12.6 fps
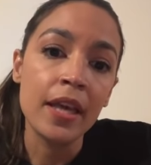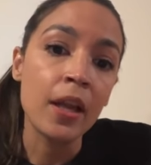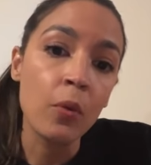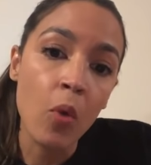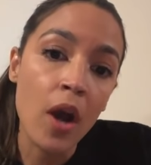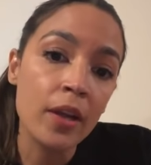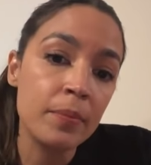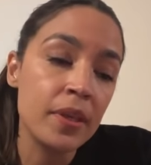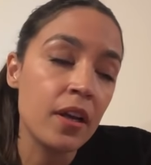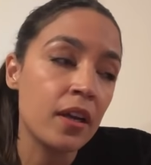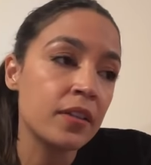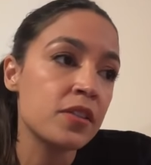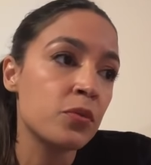And I want to
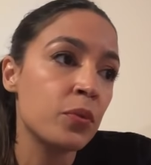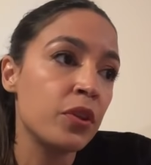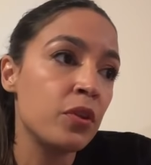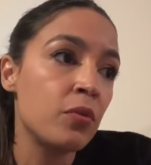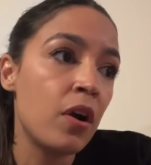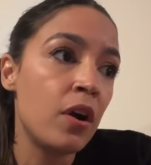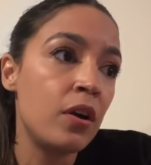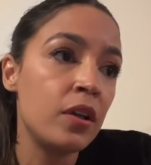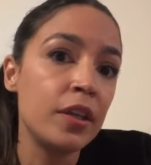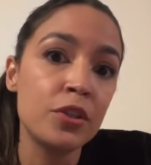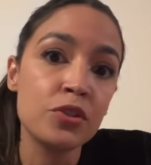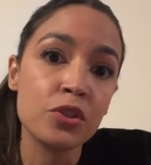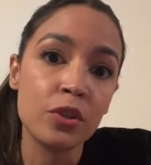be honest with you all
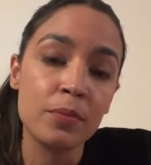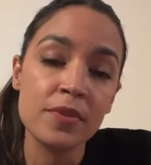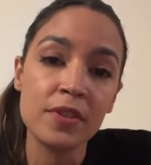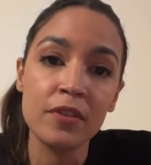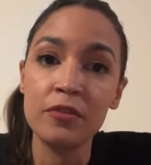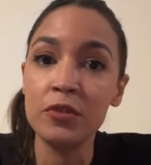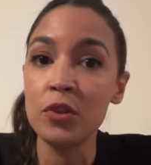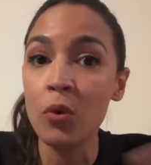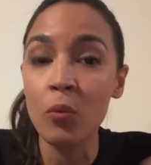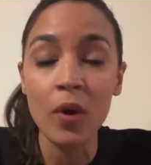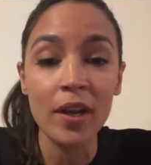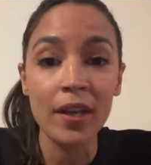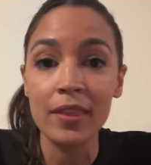in terms of, you know,
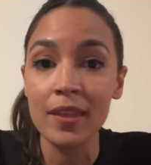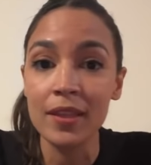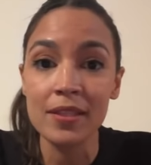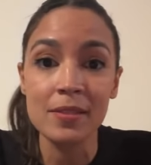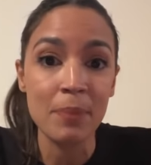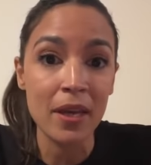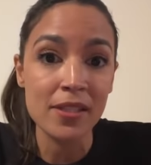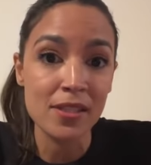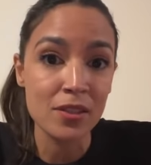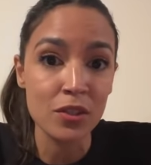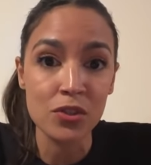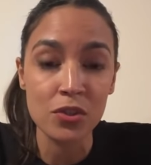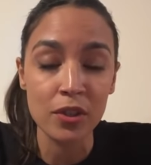what I think is
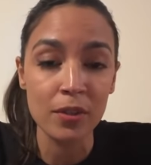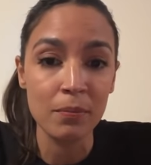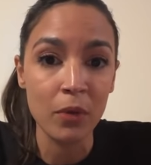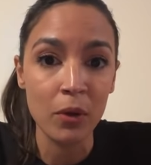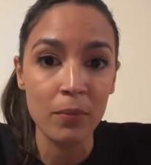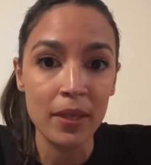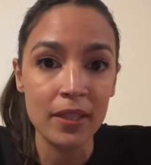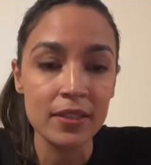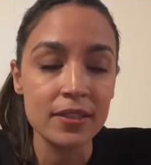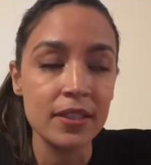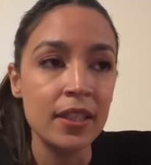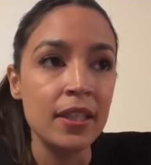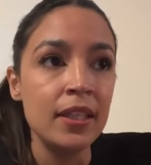best in a certain
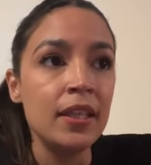moment.